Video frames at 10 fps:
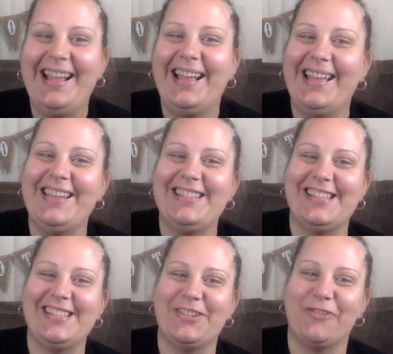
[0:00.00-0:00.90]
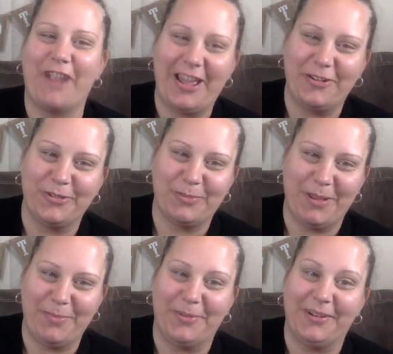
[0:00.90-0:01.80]
He says it rattles
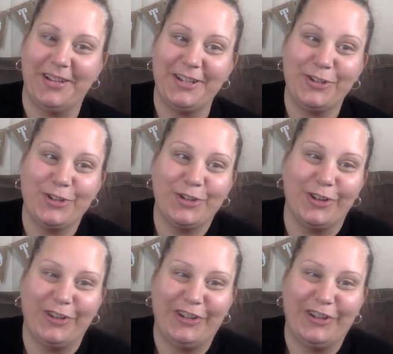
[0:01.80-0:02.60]
people. It's true.